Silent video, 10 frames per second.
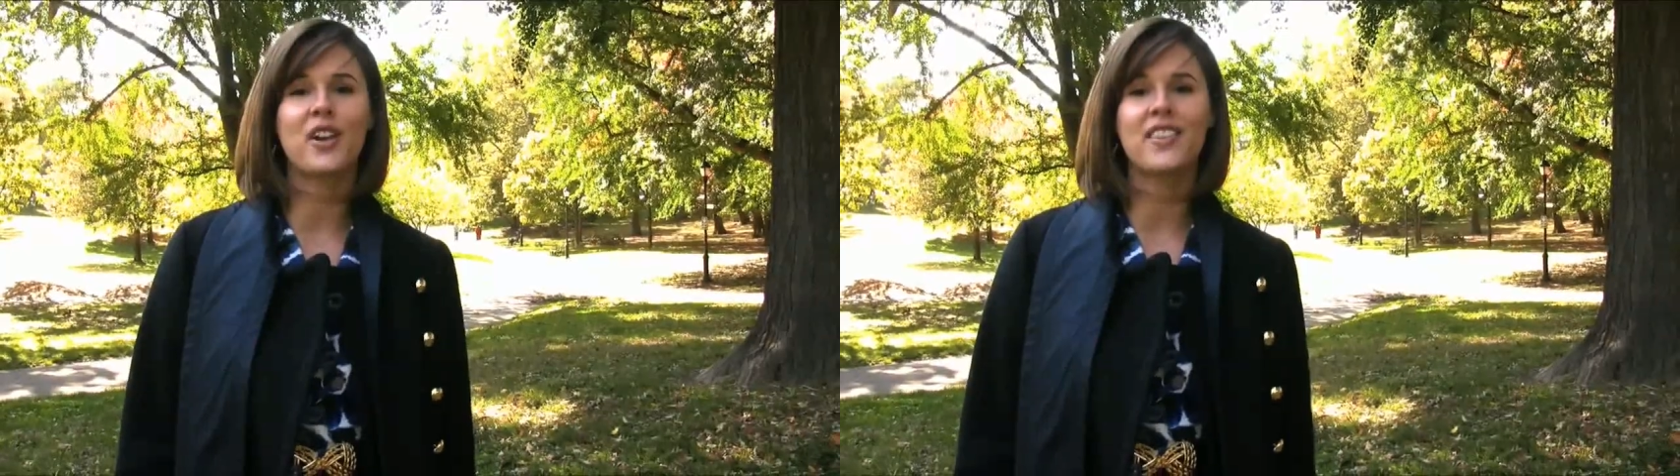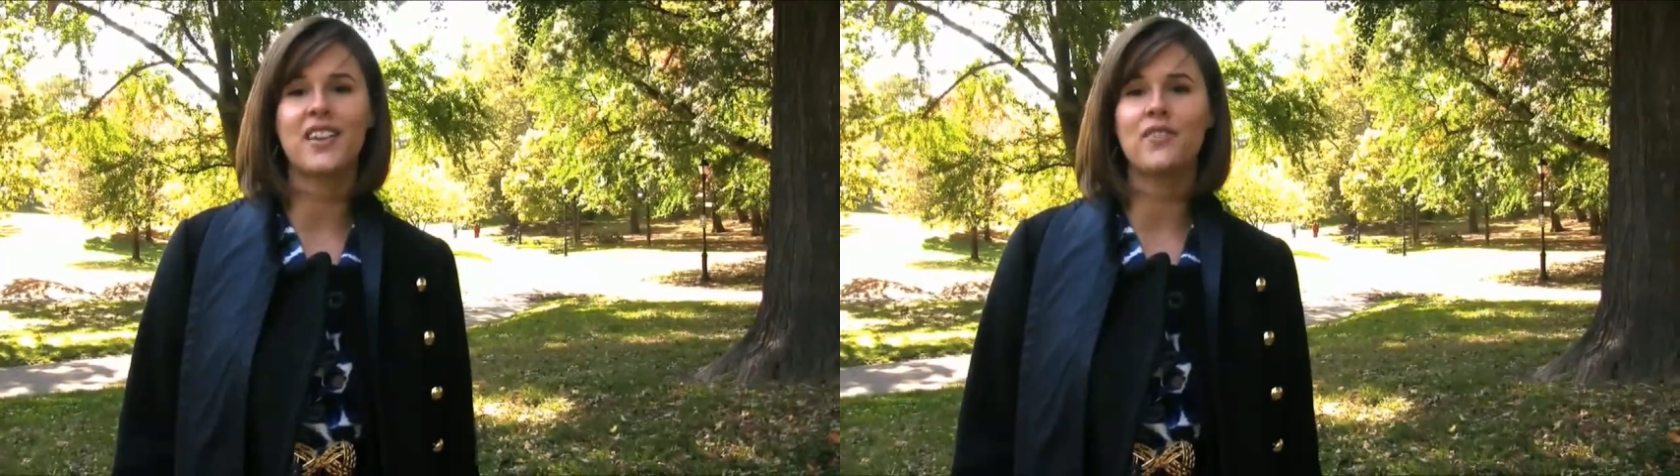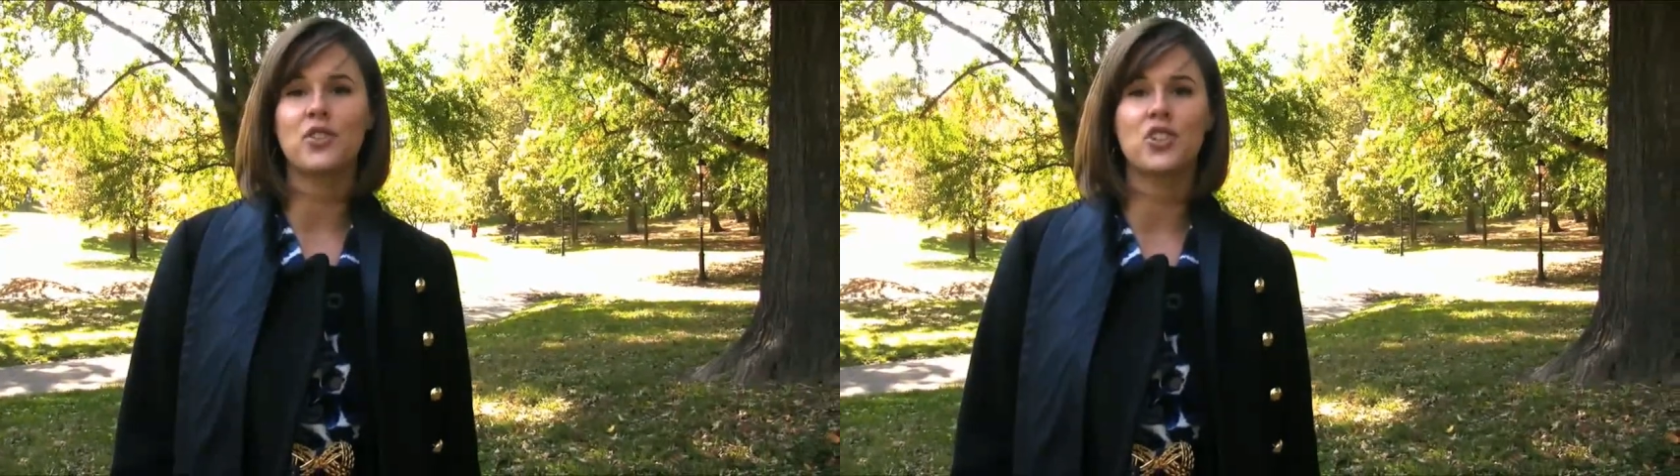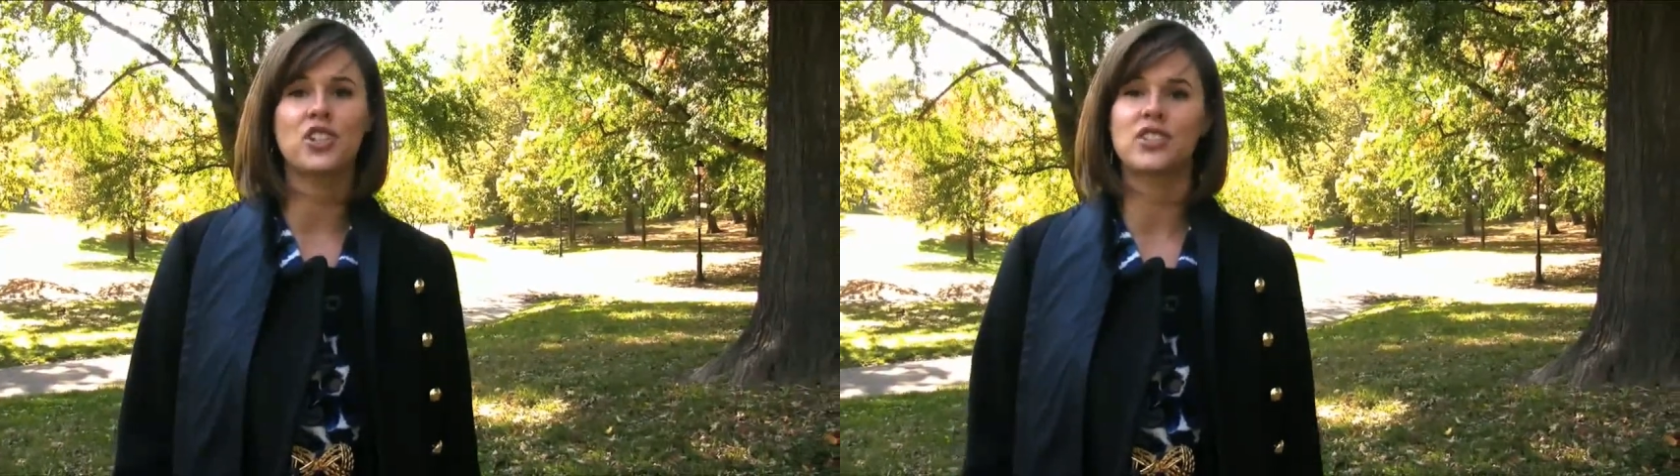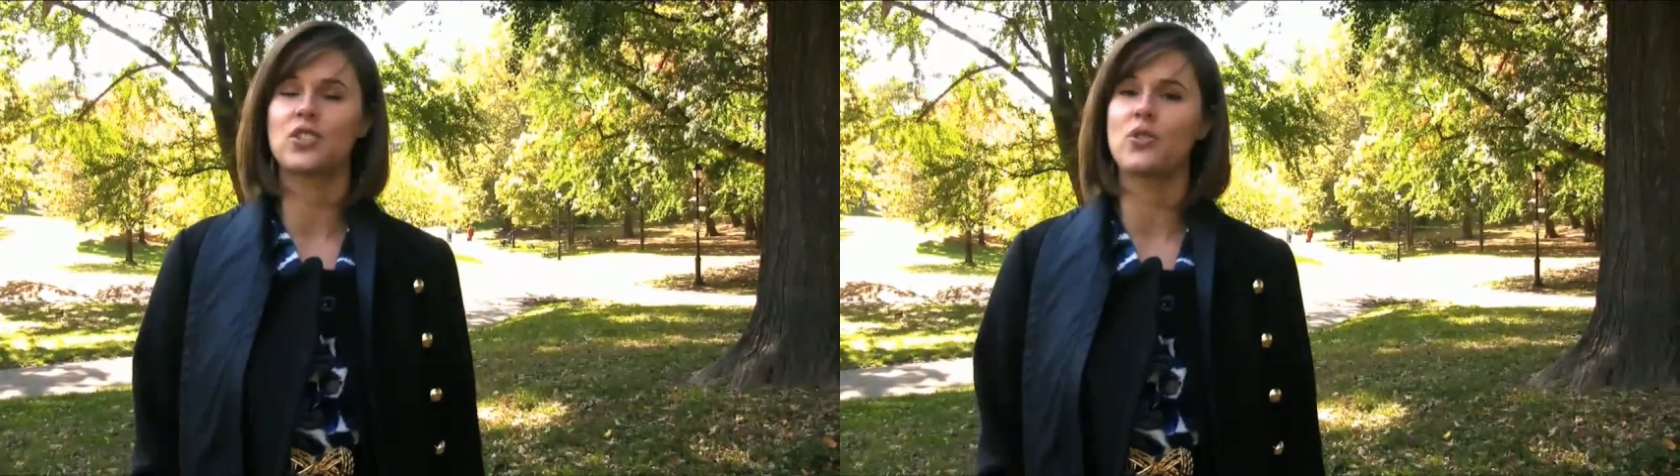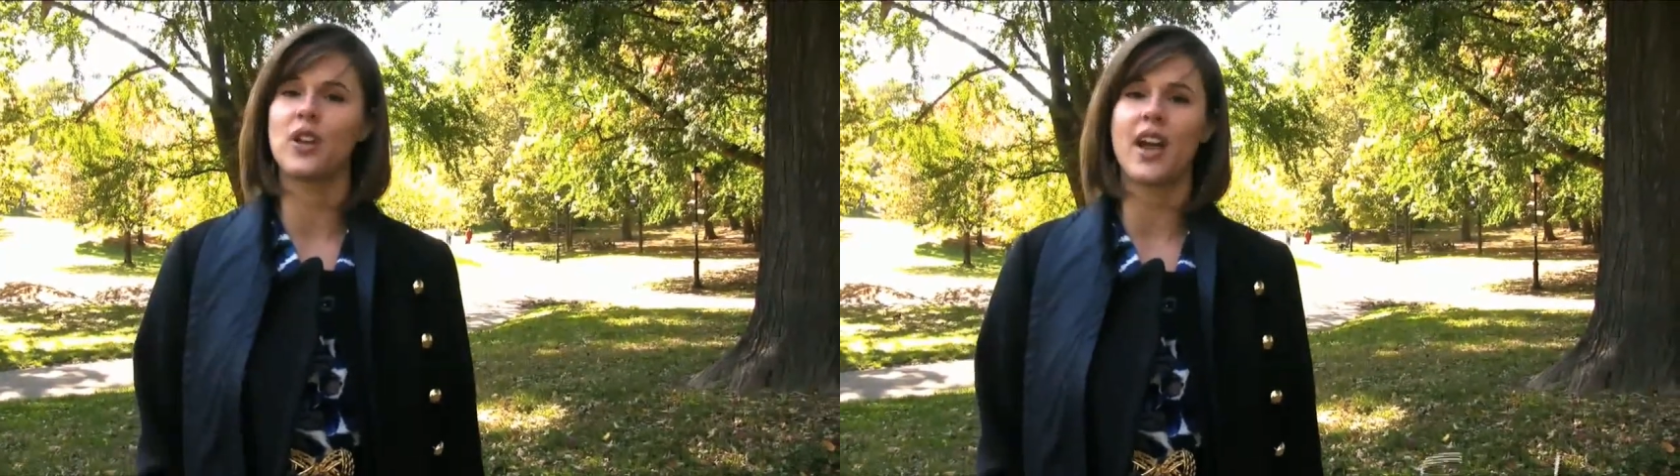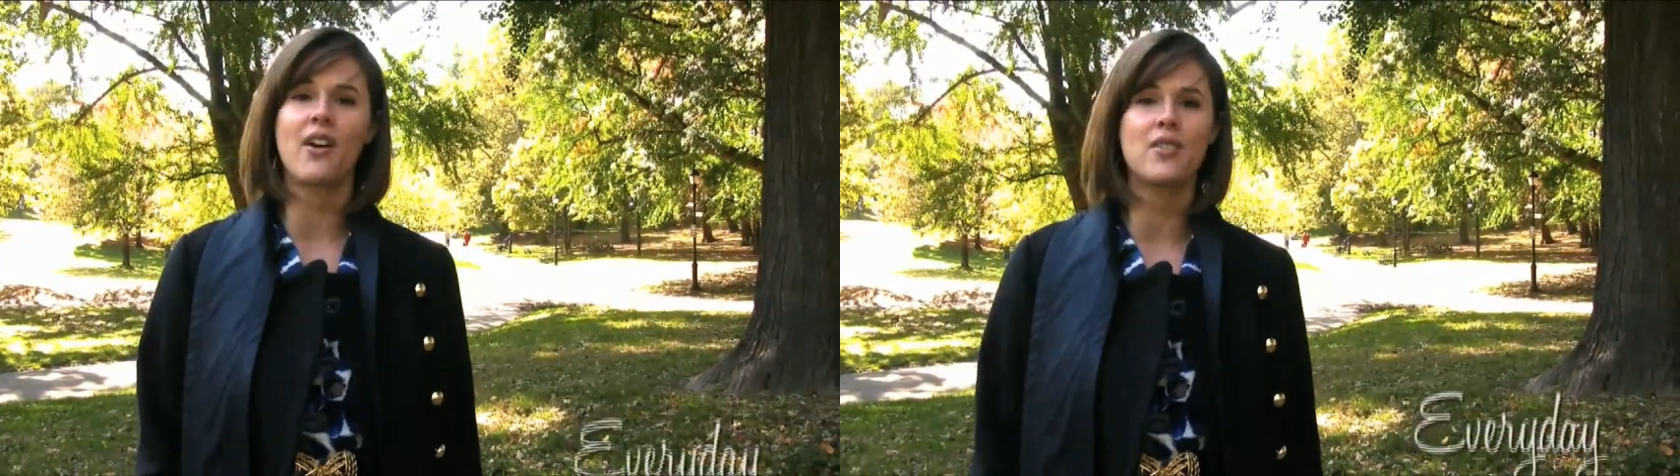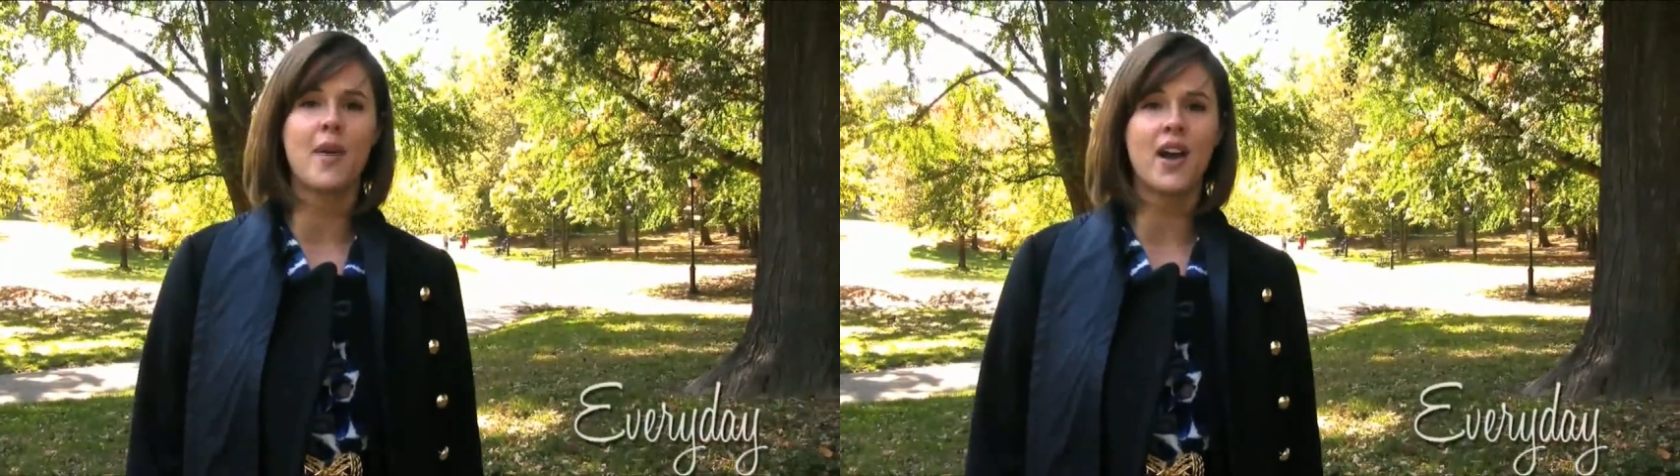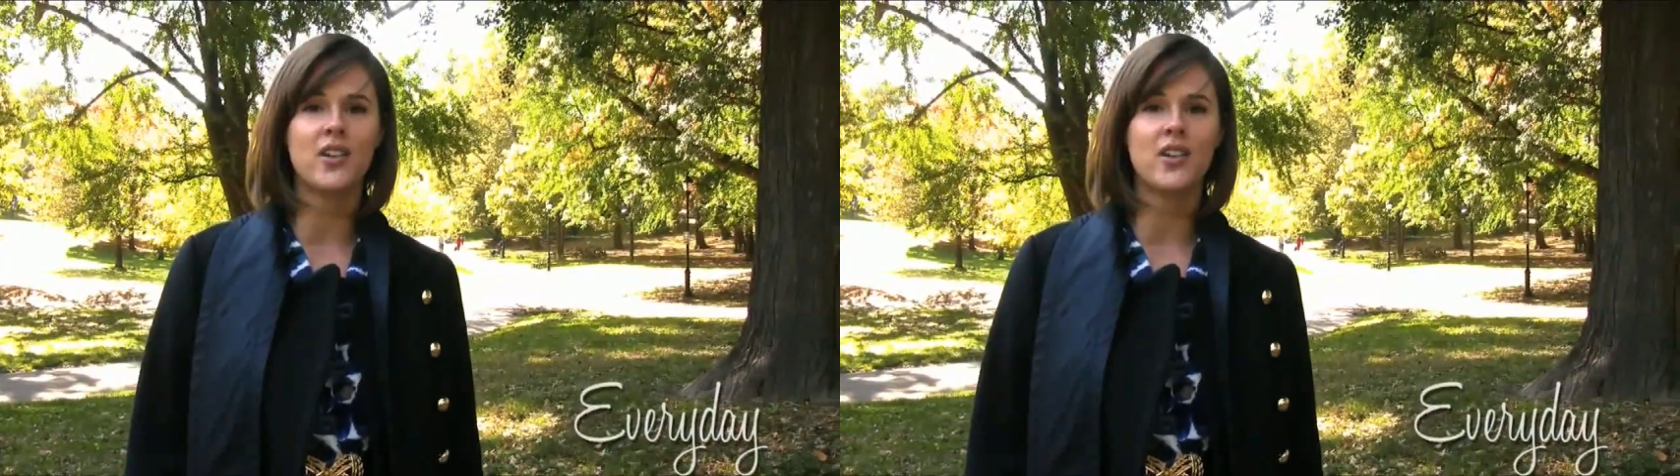great thing, if you're just going out and about,